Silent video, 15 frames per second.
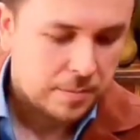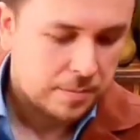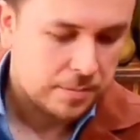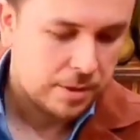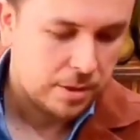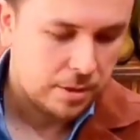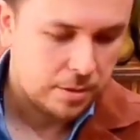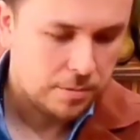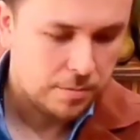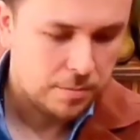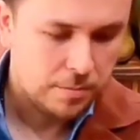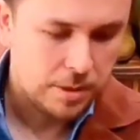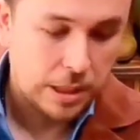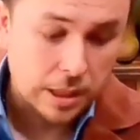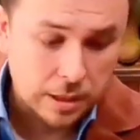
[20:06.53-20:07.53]
So
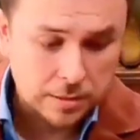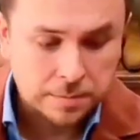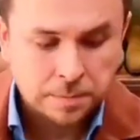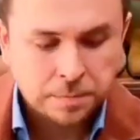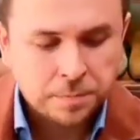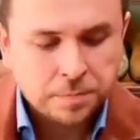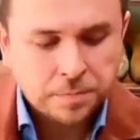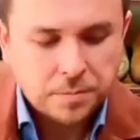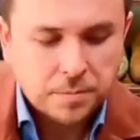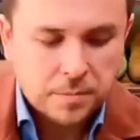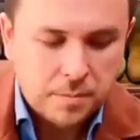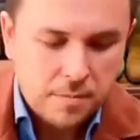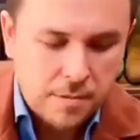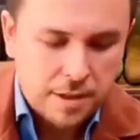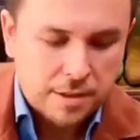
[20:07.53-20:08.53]
yeah,
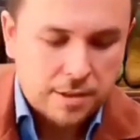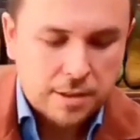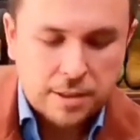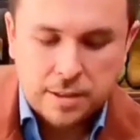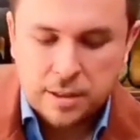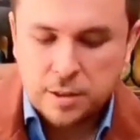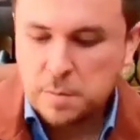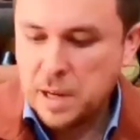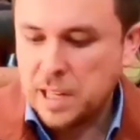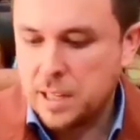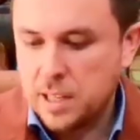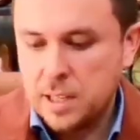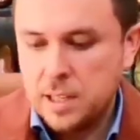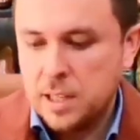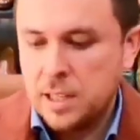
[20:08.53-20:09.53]
stick these
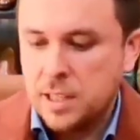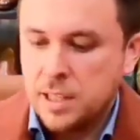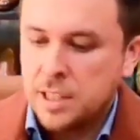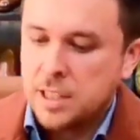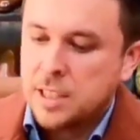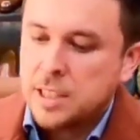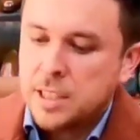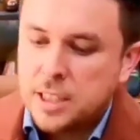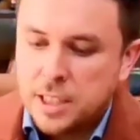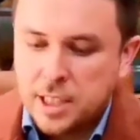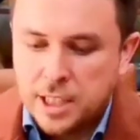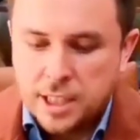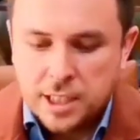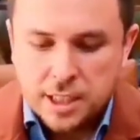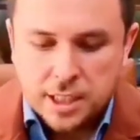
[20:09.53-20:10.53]
back in.
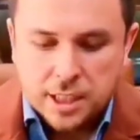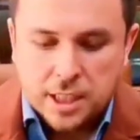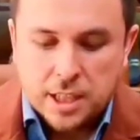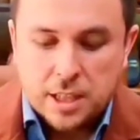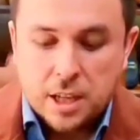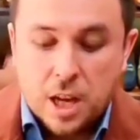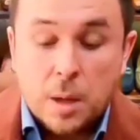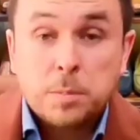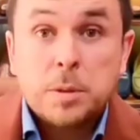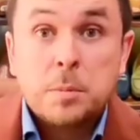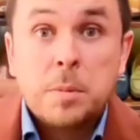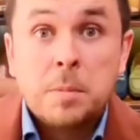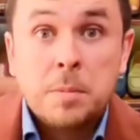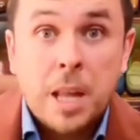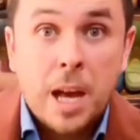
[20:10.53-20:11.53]
The
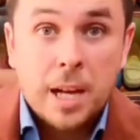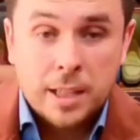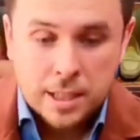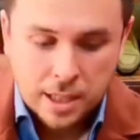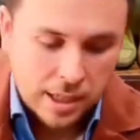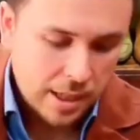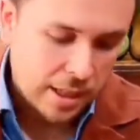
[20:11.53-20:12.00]
Optimum line,